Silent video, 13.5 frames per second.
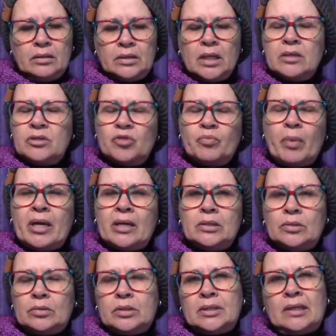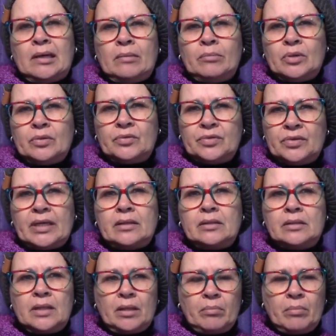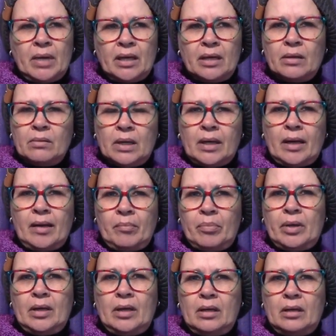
Don't spend your time on things that make you unhappy.